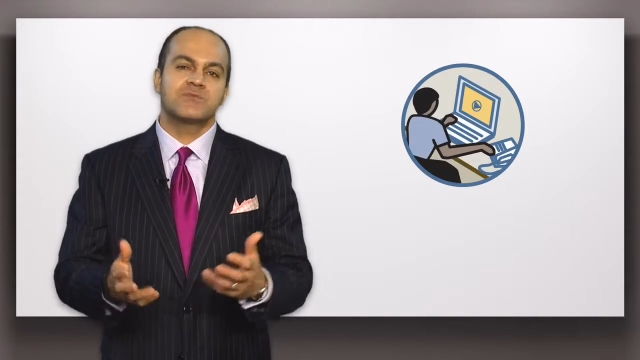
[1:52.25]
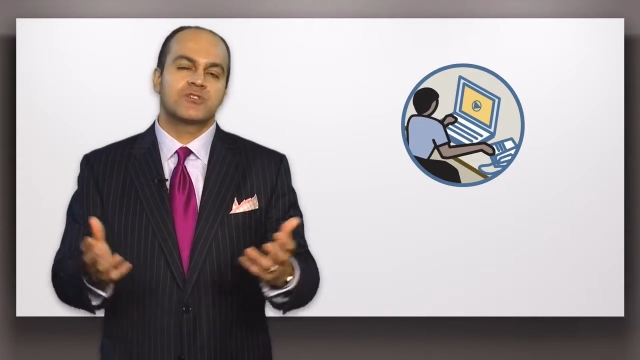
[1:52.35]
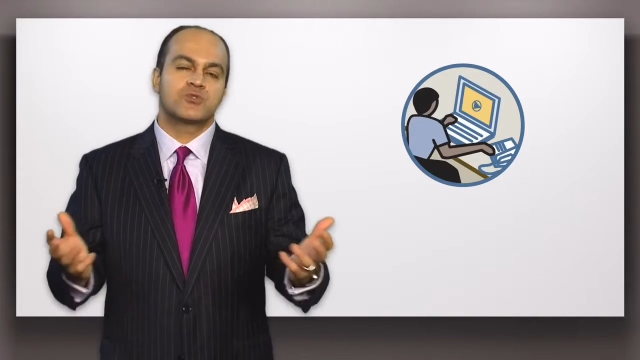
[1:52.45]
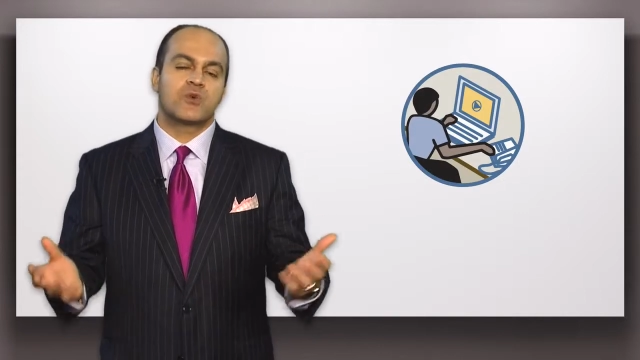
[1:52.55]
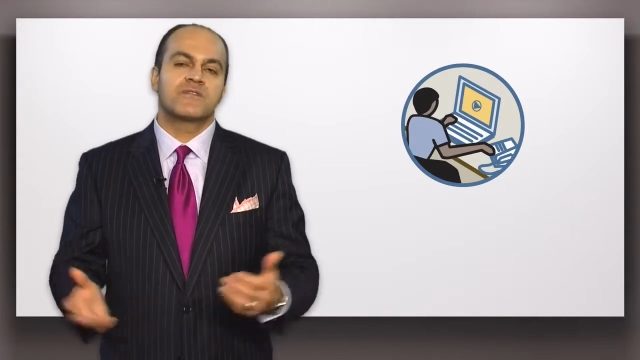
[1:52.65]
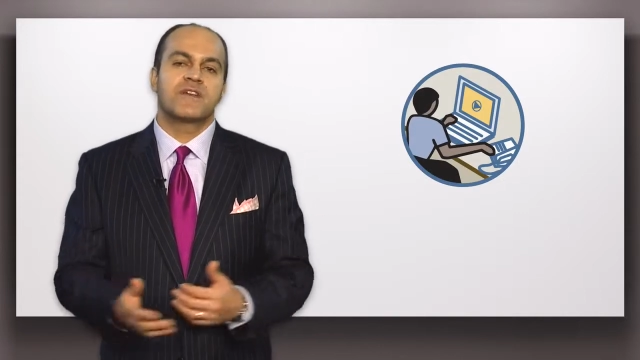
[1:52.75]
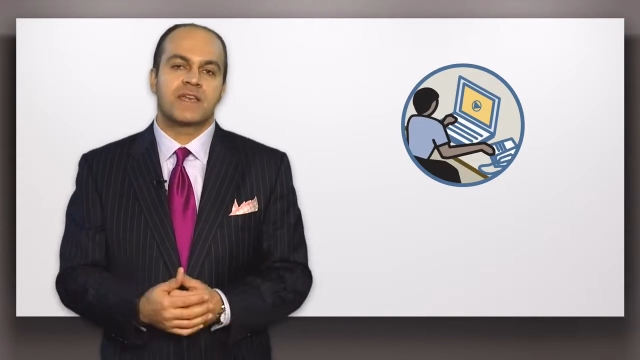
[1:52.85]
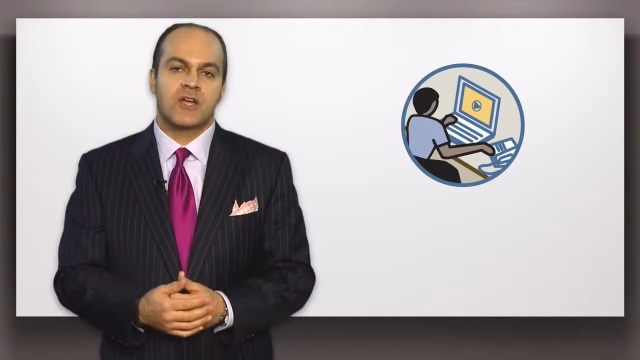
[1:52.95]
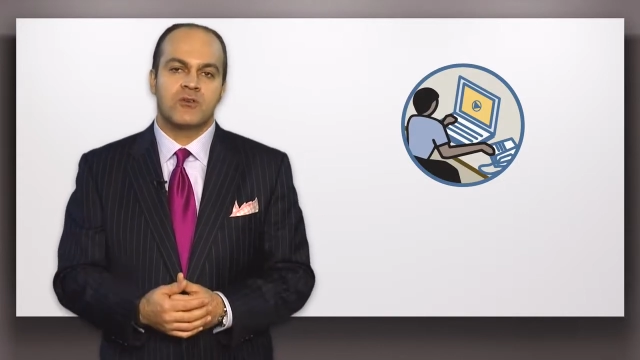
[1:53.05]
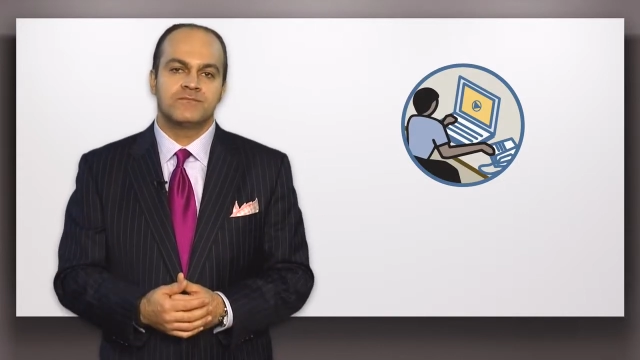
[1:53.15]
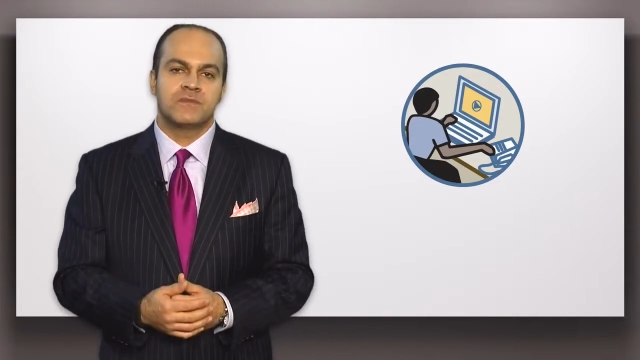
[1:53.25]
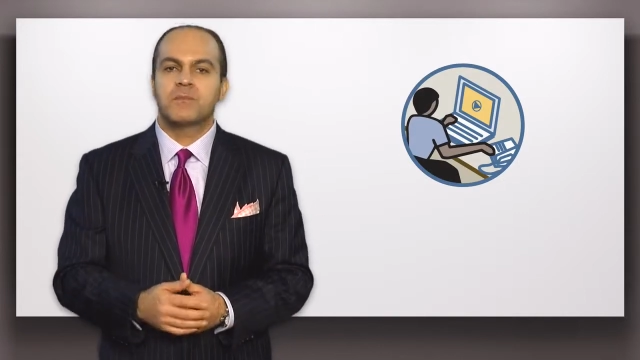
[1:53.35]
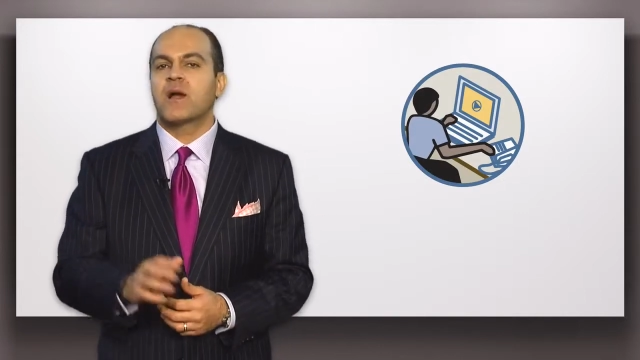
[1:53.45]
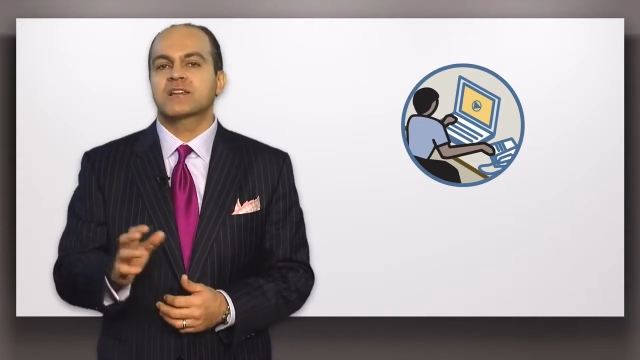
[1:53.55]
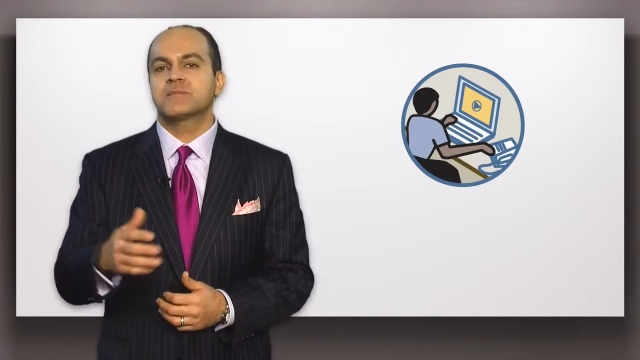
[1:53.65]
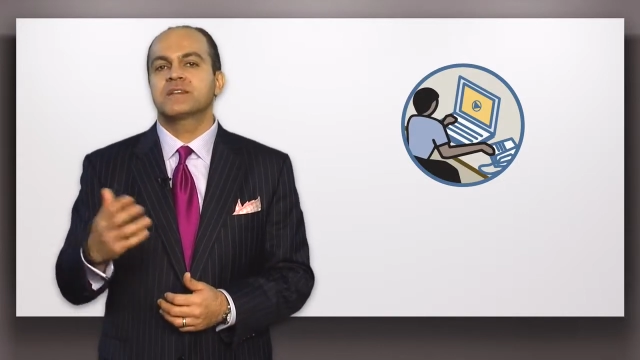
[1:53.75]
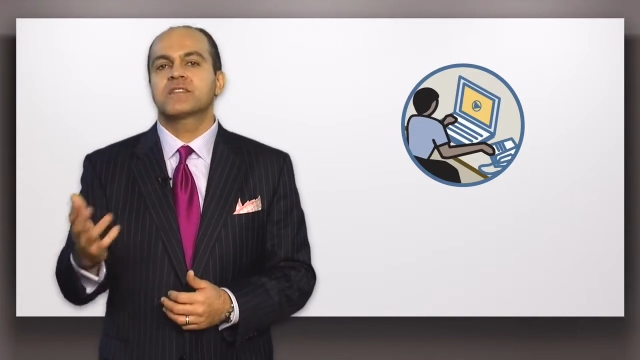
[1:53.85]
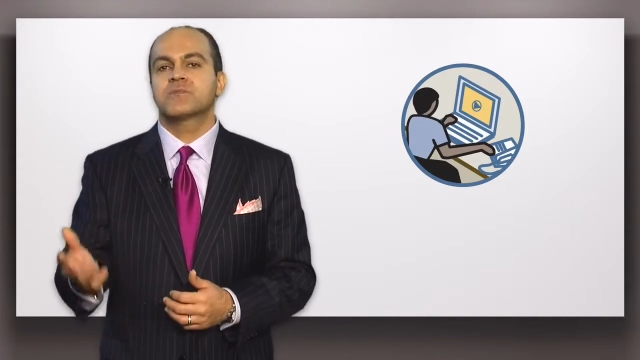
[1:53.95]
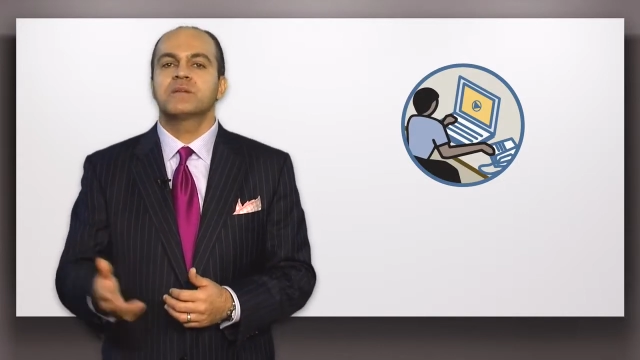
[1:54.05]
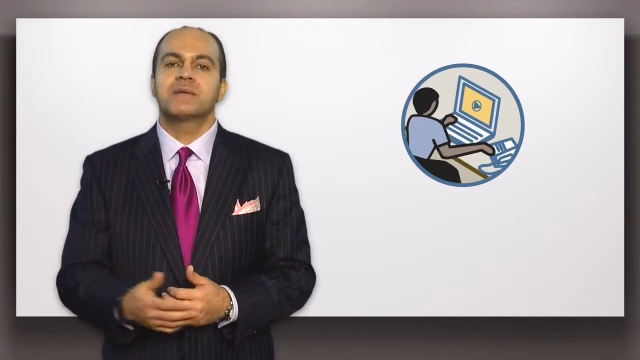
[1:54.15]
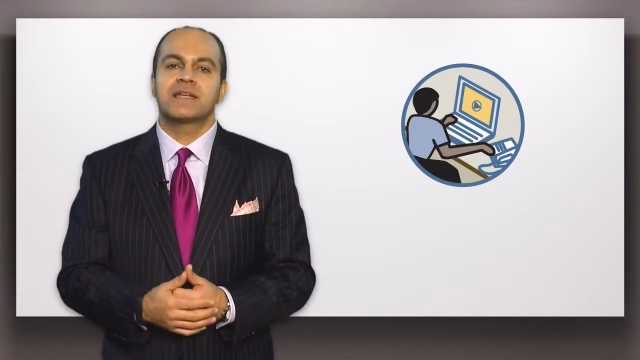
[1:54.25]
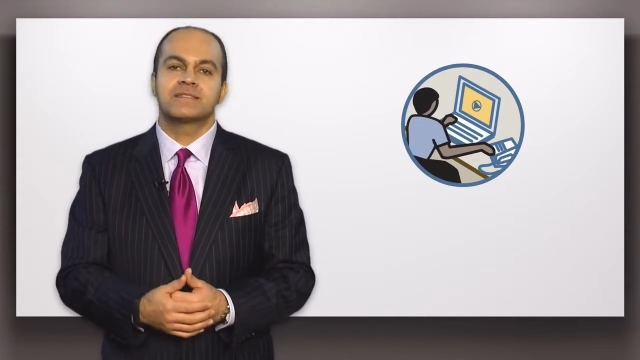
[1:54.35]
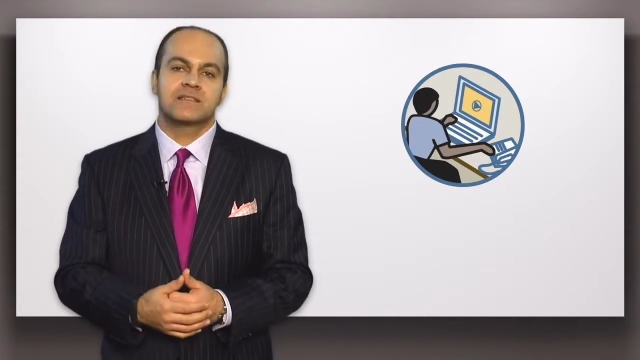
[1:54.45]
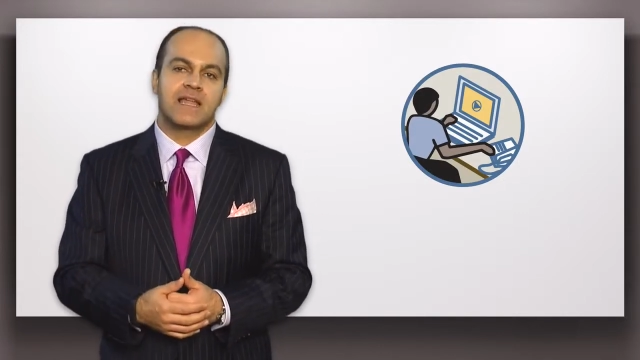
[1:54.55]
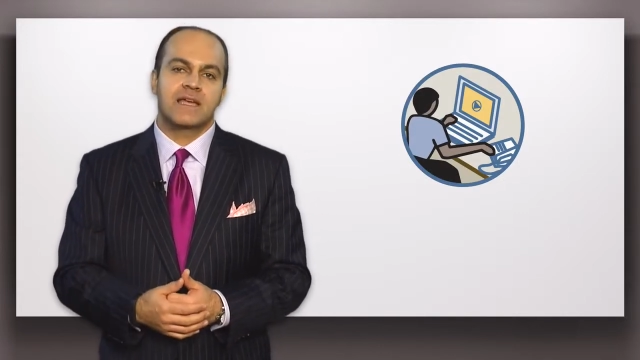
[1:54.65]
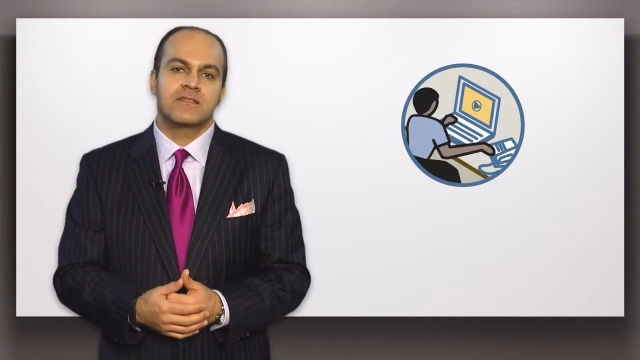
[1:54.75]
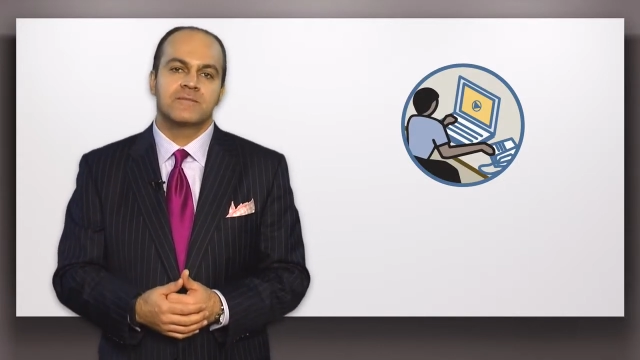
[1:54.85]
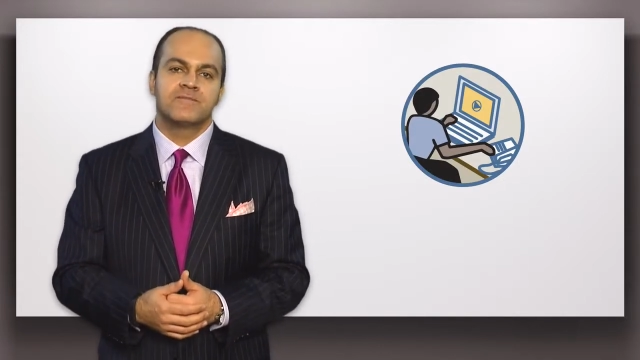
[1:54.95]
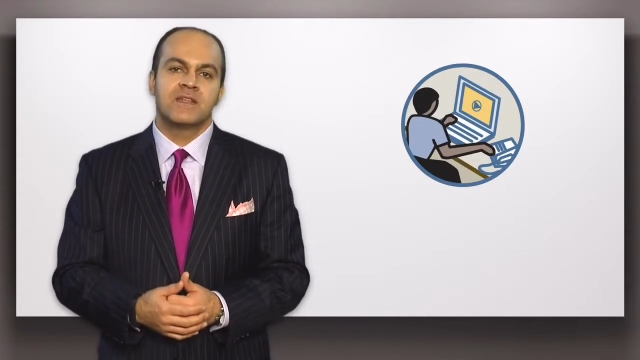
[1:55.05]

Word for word: with a short video, approximately three minutes in length,